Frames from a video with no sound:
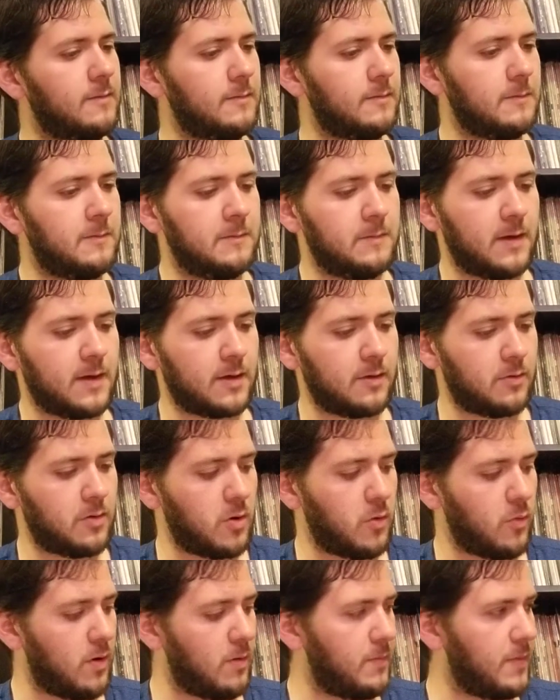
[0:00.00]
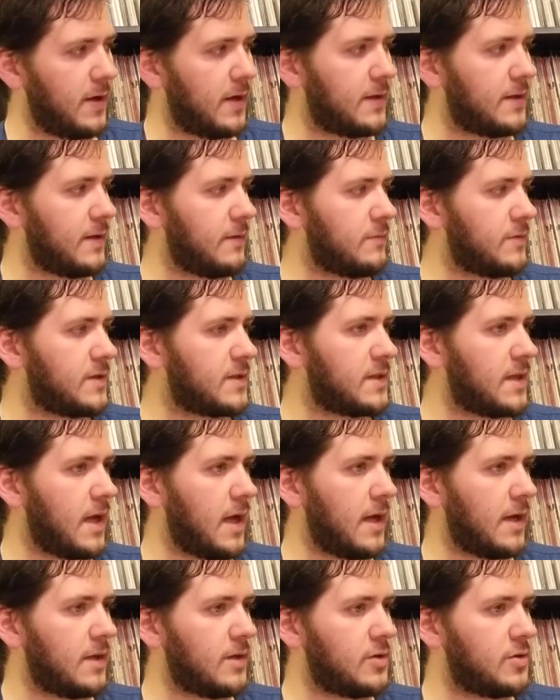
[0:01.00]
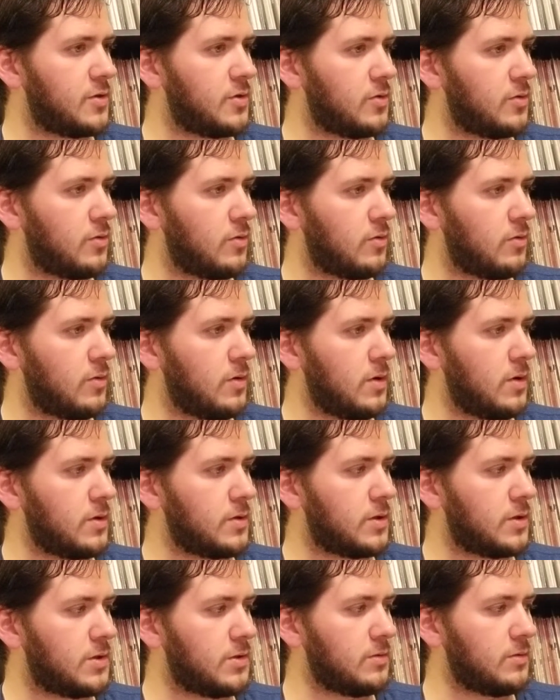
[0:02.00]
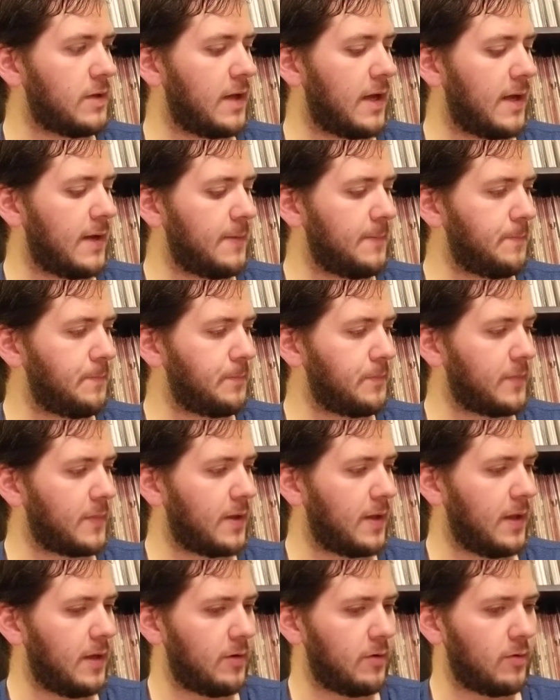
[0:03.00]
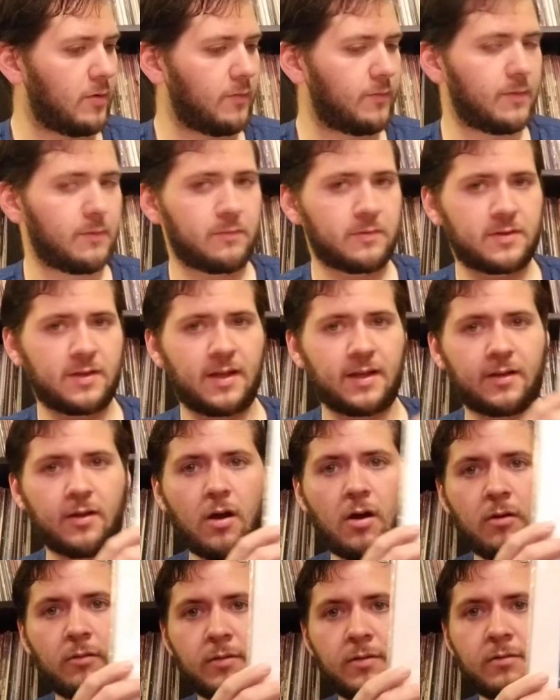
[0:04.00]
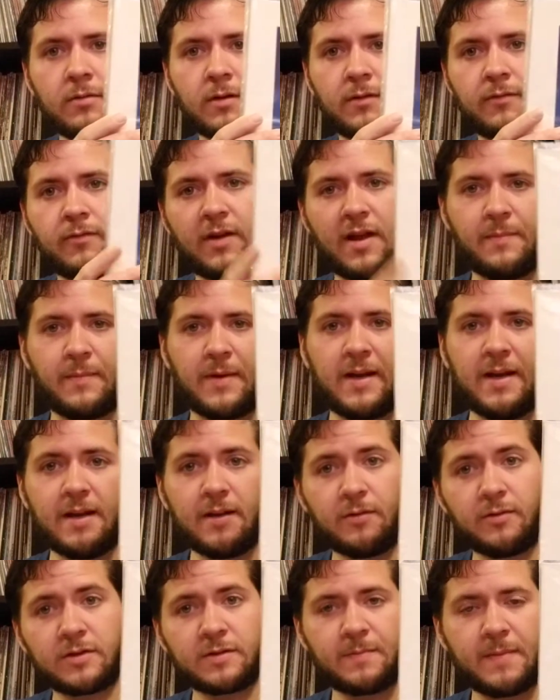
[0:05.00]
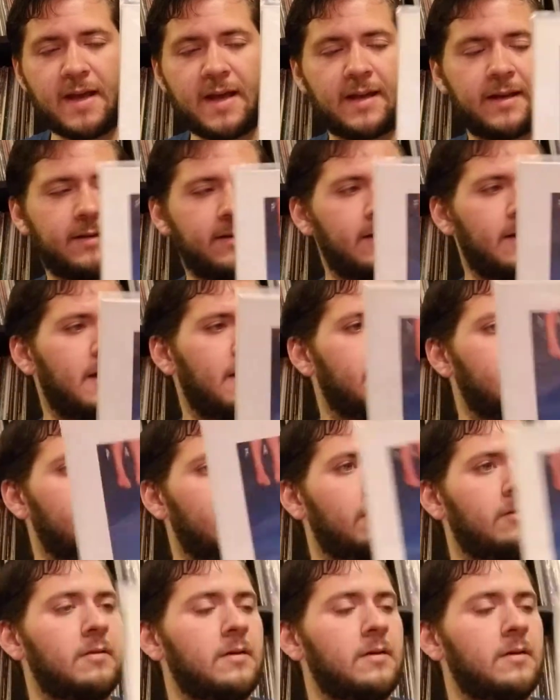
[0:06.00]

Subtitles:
I don't know what made them decide to do that. I don't know if it was like, oh, you can frame it. It looks matted. I don't know.